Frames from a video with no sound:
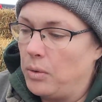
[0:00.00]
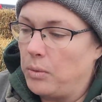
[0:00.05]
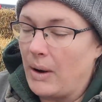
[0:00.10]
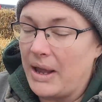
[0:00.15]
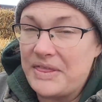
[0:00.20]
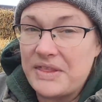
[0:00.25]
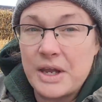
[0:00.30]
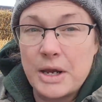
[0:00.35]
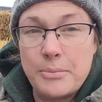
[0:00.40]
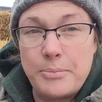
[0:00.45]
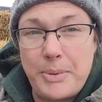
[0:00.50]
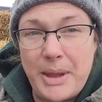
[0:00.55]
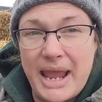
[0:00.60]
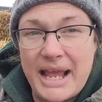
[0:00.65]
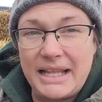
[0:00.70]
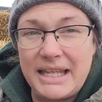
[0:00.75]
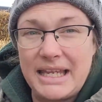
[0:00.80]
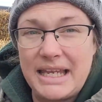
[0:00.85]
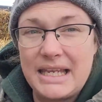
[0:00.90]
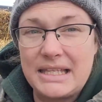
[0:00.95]
they're
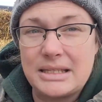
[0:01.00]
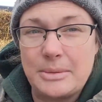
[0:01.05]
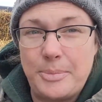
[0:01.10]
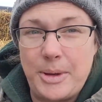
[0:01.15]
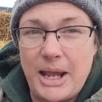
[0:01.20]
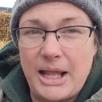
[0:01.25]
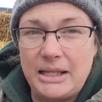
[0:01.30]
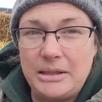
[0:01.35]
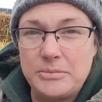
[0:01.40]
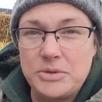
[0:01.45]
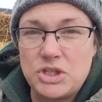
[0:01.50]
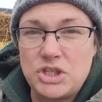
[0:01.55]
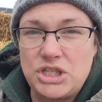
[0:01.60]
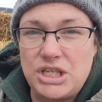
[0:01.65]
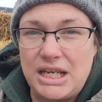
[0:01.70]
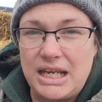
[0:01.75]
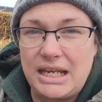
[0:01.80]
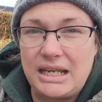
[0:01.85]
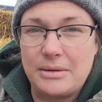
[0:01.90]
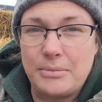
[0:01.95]
baling it, the baling
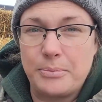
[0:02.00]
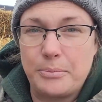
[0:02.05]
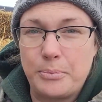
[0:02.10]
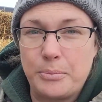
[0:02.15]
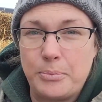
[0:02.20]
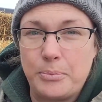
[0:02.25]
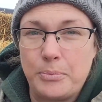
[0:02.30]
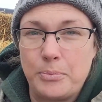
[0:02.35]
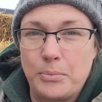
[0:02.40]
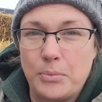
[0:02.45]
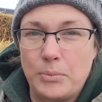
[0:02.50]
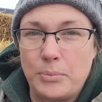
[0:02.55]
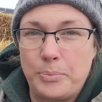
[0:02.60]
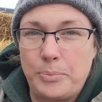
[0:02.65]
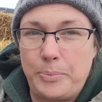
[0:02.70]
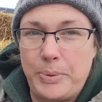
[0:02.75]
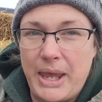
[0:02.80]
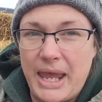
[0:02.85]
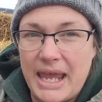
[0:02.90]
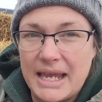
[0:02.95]
machine
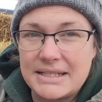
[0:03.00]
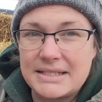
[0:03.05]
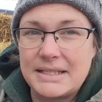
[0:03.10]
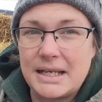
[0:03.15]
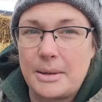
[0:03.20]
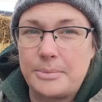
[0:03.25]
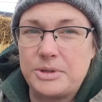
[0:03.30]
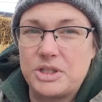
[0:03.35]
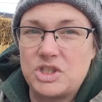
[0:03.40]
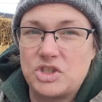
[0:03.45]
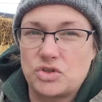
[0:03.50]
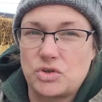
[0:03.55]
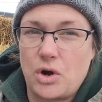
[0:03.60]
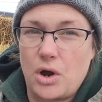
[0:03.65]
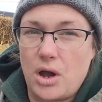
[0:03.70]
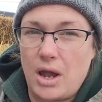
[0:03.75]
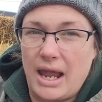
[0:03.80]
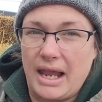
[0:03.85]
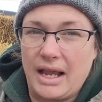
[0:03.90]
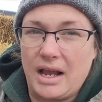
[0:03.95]
picks up the
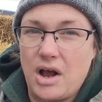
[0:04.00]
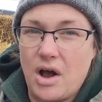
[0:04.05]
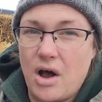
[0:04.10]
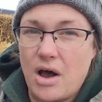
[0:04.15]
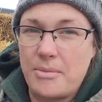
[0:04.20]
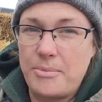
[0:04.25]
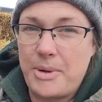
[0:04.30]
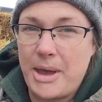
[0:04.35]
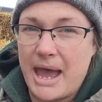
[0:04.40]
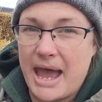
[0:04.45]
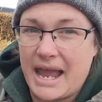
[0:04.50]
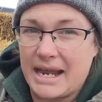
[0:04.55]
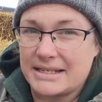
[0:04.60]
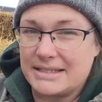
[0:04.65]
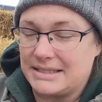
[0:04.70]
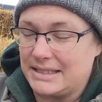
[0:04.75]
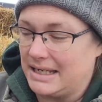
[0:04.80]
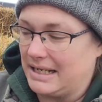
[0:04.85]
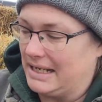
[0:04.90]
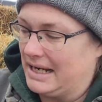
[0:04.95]
straw and
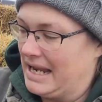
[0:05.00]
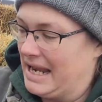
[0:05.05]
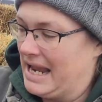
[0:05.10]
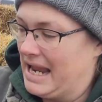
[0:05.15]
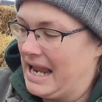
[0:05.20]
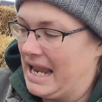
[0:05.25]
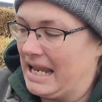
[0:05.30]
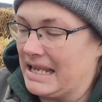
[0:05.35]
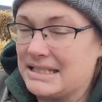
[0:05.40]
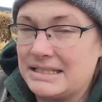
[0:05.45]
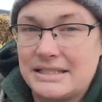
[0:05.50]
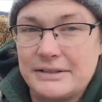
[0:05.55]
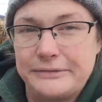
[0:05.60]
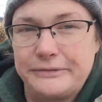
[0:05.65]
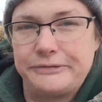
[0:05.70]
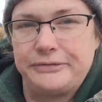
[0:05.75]
compacts it into